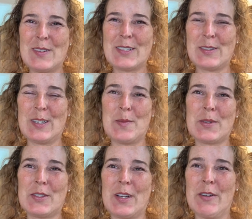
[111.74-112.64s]
Sometimes
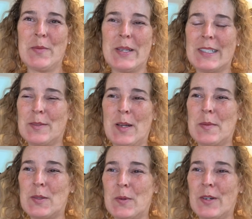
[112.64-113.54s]
it'll come to me and
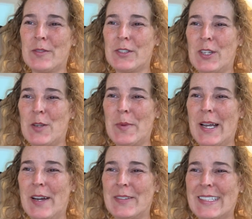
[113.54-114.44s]
sometimes it won't. So you might
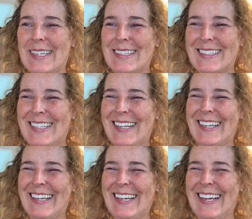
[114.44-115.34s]
have to guess.
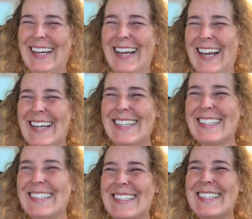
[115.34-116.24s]

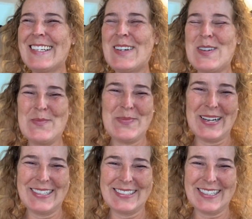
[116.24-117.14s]

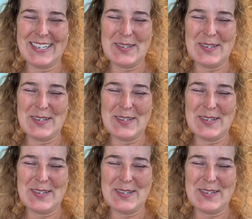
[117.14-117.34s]
But